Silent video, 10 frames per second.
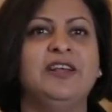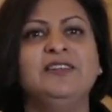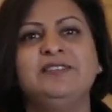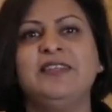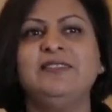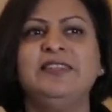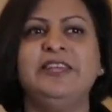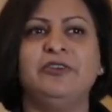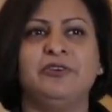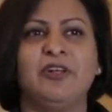Suddenly
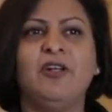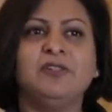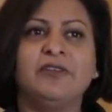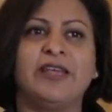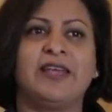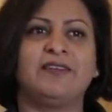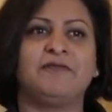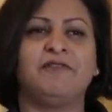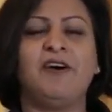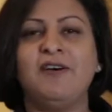you're not looking at
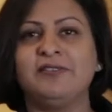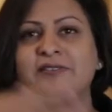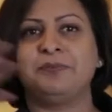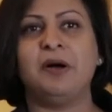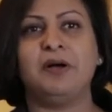vast